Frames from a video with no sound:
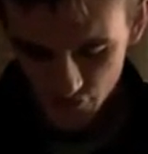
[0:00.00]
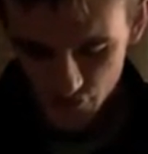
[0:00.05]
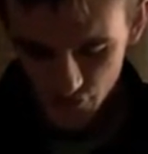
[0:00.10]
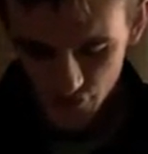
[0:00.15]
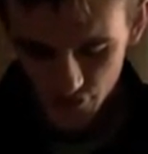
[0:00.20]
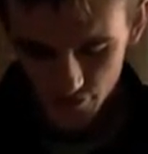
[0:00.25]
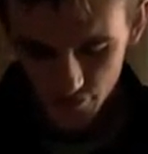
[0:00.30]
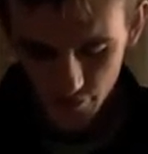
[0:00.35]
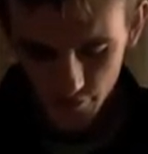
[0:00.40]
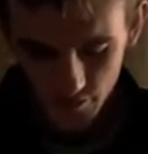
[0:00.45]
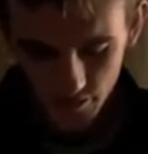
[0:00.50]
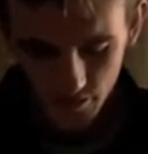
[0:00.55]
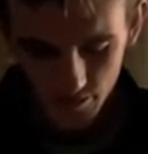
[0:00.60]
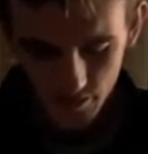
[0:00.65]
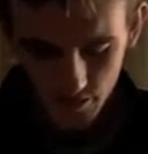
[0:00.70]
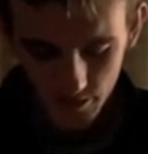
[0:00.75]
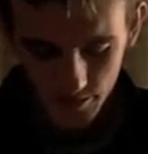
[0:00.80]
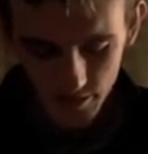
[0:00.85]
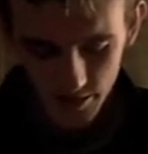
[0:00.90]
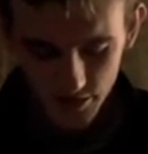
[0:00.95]
shoot a movie, you
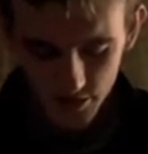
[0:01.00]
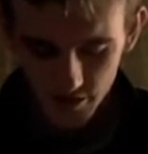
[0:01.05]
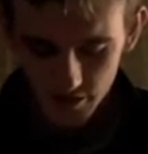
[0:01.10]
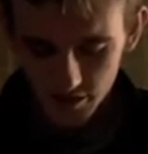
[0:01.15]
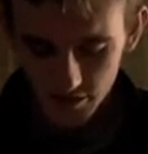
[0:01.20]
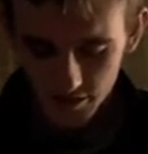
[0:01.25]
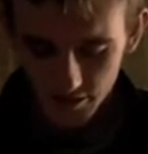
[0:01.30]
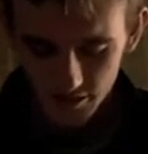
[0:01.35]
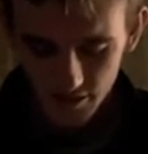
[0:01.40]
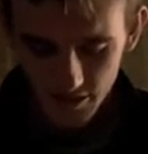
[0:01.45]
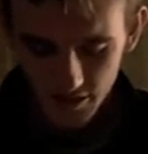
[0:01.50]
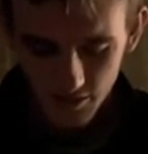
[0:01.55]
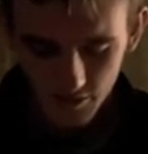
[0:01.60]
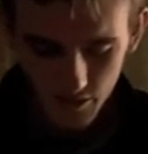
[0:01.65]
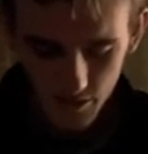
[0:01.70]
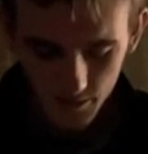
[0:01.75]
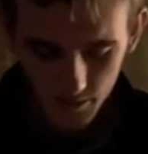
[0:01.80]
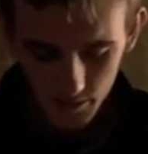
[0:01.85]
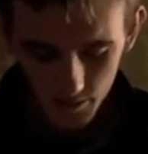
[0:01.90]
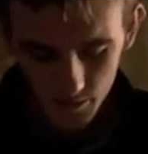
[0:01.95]
pretty much can either
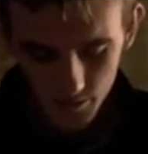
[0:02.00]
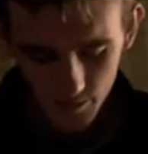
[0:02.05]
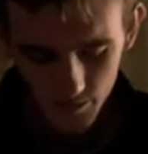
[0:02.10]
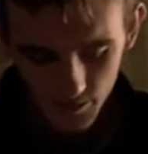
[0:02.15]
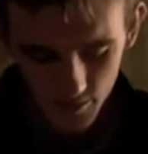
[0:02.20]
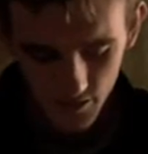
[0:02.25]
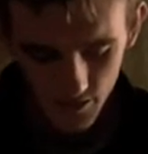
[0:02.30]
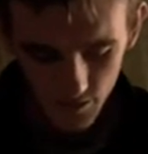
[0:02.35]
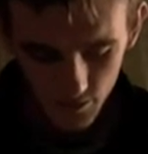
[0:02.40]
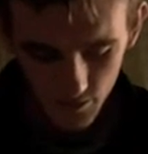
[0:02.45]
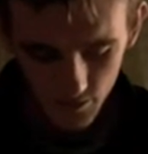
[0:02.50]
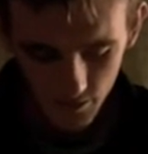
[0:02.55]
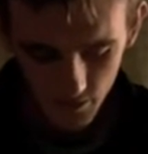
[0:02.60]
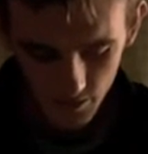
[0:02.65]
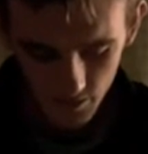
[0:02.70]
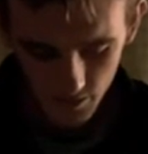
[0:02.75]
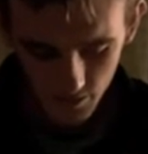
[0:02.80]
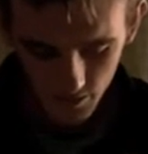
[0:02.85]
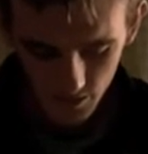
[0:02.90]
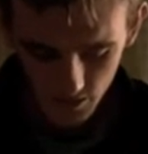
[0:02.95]
upload a movie or
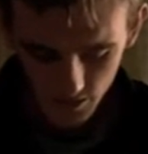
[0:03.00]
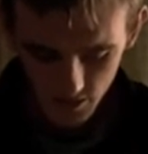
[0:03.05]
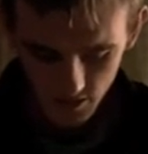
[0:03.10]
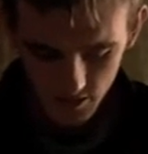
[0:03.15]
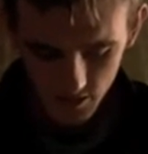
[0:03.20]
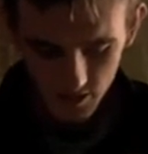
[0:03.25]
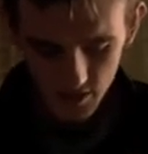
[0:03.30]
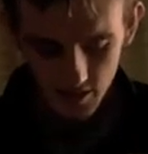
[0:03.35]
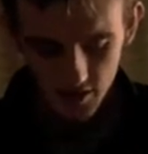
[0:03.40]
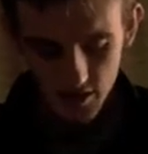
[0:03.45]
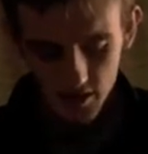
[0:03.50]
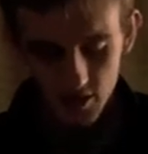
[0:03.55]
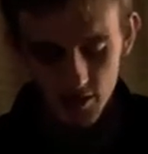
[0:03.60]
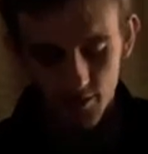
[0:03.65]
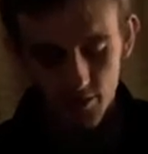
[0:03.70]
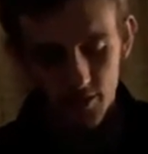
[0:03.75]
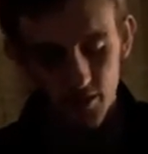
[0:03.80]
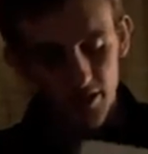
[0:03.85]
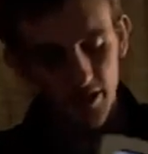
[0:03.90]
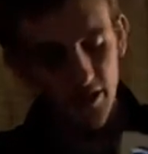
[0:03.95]
you can just
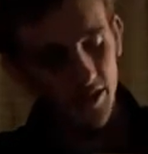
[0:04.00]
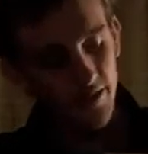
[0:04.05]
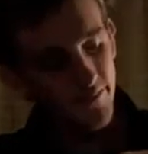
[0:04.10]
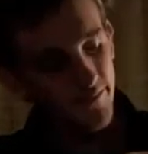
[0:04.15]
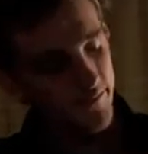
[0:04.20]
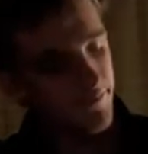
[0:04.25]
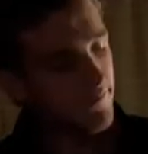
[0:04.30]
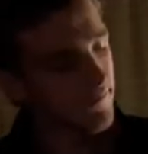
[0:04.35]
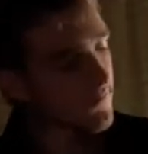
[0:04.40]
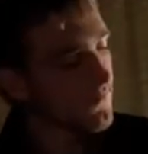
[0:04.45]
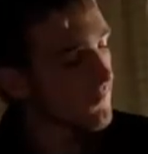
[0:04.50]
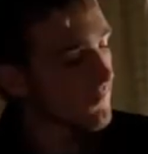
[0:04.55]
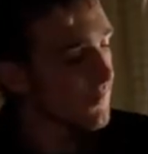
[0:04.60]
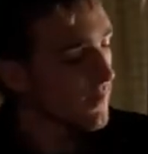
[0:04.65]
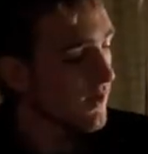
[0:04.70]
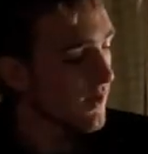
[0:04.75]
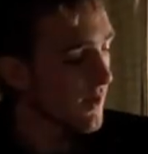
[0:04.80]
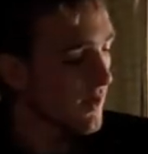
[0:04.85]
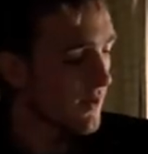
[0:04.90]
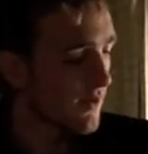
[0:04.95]
play,
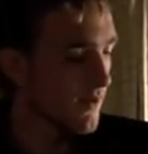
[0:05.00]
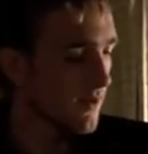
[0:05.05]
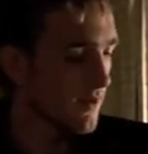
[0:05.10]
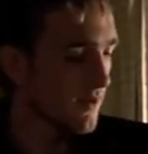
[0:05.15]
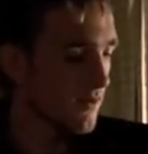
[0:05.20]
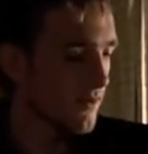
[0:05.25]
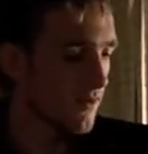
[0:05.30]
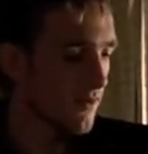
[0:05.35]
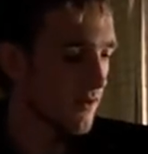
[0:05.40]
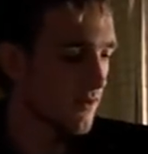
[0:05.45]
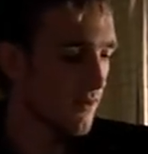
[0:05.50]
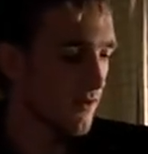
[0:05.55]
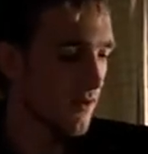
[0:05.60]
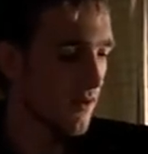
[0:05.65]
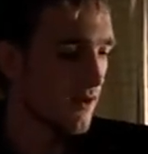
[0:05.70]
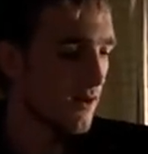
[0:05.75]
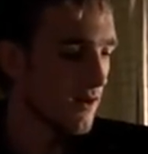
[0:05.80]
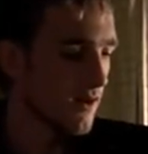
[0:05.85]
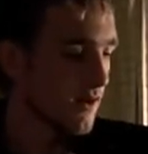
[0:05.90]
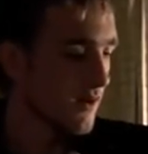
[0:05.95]
and then
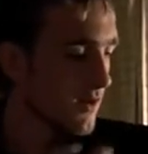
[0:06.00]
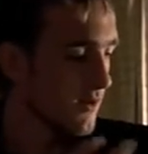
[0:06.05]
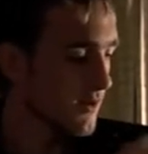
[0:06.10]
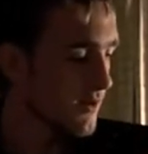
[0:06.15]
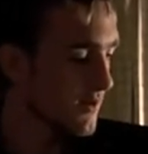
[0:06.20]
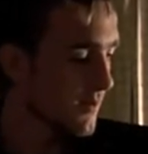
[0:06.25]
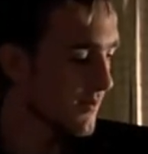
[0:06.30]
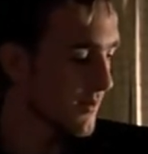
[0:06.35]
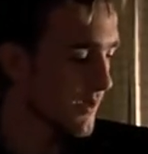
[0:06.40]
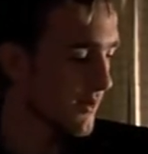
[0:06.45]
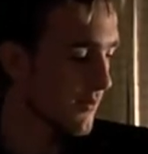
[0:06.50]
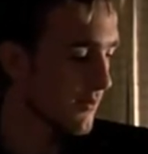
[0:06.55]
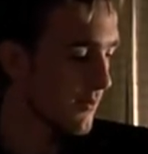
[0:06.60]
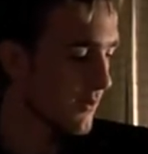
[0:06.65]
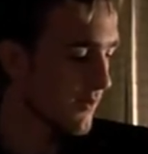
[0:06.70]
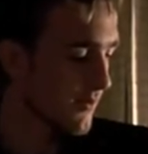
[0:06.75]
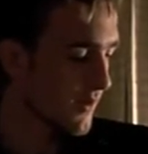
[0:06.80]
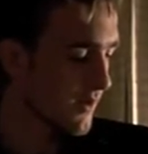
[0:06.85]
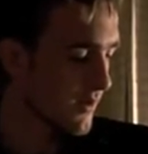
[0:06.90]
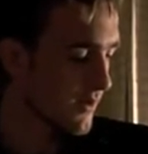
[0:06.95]
you can make your
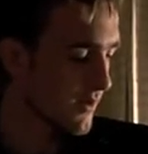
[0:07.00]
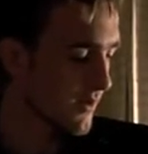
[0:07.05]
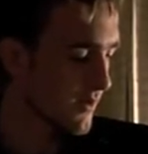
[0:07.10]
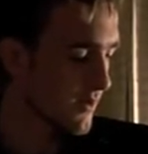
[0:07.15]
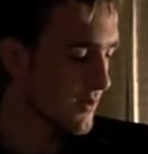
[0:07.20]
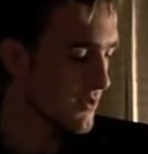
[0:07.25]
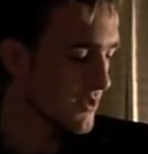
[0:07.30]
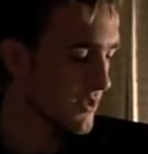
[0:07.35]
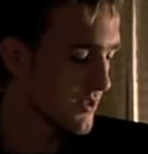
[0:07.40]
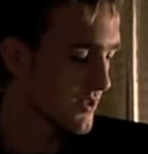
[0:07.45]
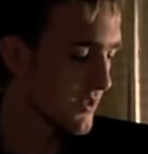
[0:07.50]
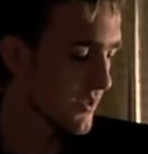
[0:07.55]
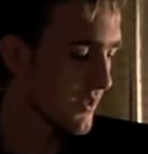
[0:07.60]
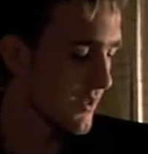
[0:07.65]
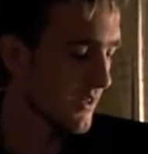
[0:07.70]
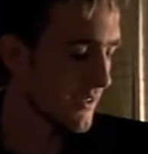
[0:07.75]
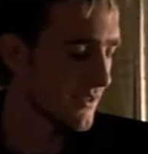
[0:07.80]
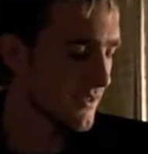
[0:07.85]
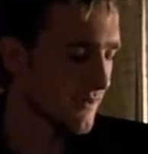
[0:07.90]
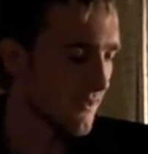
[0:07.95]
movie on here just
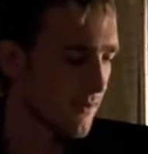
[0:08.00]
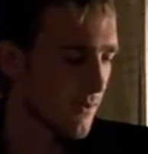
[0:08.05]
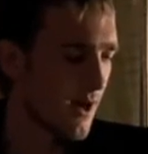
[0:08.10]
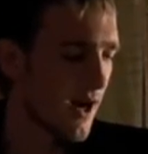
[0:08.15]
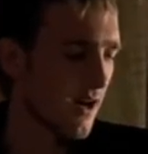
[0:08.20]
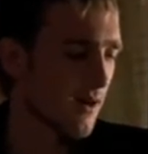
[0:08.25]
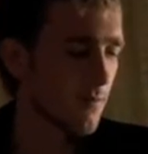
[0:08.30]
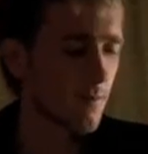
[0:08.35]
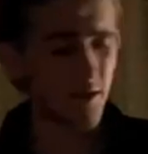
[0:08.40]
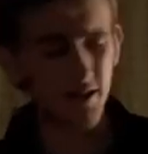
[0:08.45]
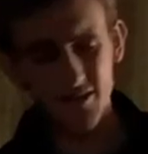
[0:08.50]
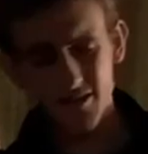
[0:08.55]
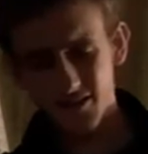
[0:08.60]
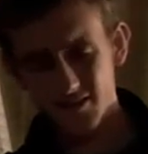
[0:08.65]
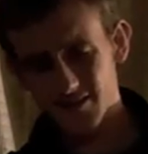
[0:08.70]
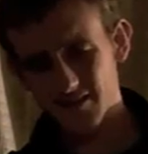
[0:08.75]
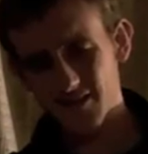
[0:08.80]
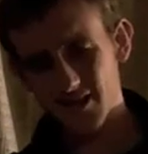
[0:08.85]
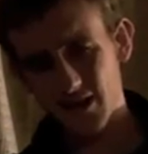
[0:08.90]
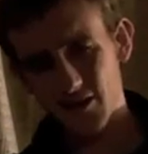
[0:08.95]
like the Mac, but it
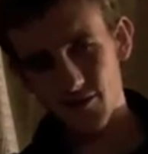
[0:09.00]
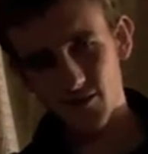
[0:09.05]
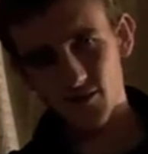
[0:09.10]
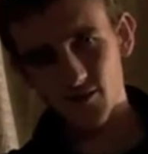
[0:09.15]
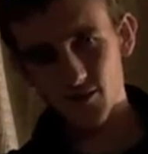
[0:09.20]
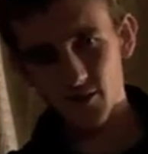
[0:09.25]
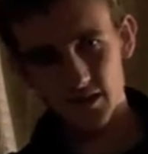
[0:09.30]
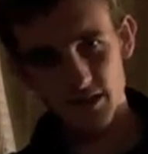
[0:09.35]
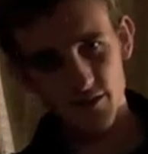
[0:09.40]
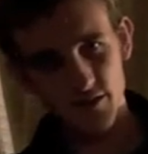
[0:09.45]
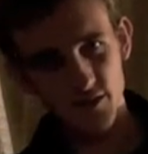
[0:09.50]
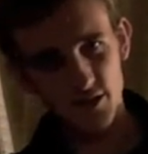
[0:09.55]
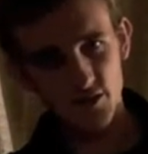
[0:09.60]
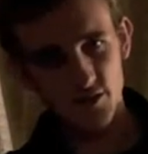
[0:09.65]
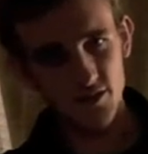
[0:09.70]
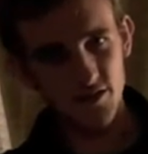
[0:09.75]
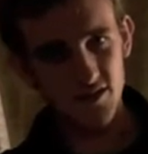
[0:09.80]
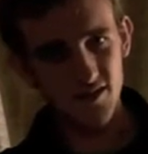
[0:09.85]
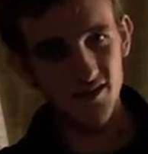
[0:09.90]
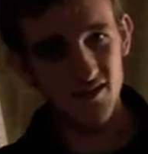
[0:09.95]
doesn't have as many
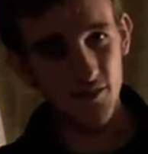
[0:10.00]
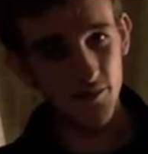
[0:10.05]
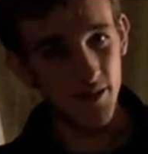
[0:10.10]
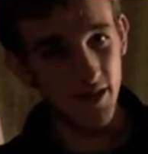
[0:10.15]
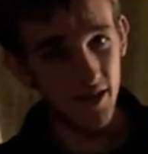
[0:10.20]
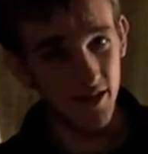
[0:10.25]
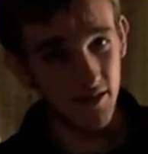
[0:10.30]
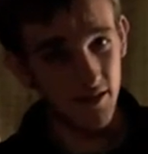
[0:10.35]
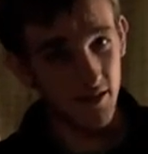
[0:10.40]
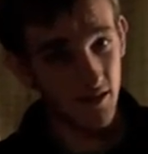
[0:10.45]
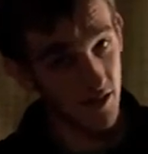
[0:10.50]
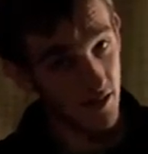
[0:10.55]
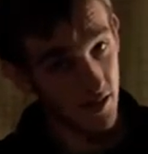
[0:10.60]
features as the Mac.